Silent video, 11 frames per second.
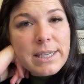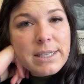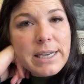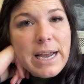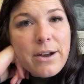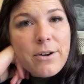And
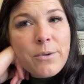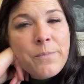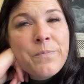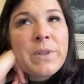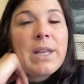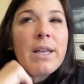now
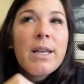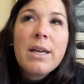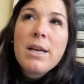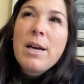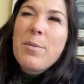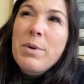
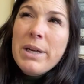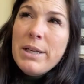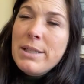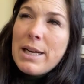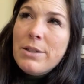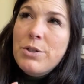I'm not going
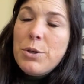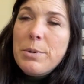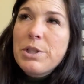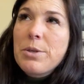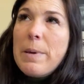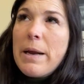to talk too
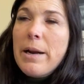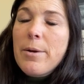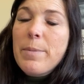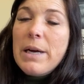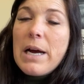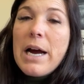much about it,
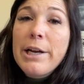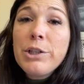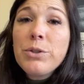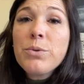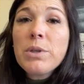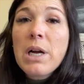but I
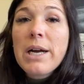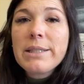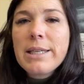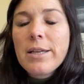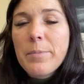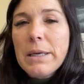do not
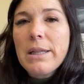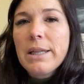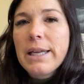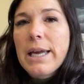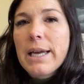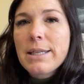
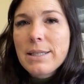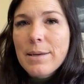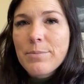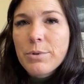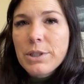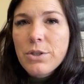typically
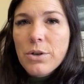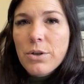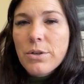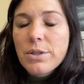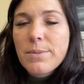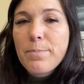accept
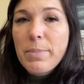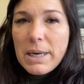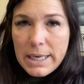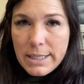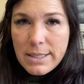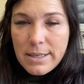returns,
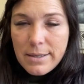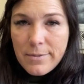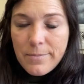but